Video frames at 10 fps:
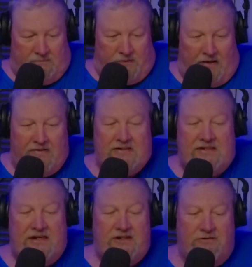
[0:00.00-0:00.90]
Providence
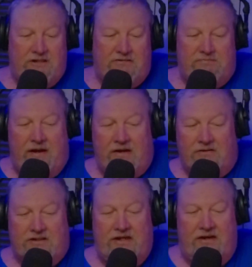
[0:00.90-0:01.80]
St. Joseph's
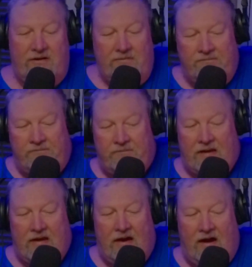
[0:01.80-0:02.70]
Medical Center
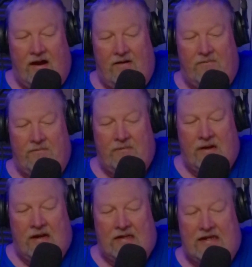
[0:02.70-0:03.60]

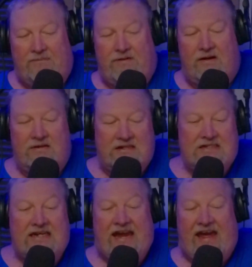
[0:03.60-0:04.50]
lit up their
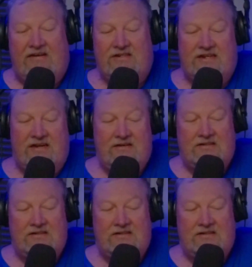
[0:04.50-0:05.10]
Disney Cancer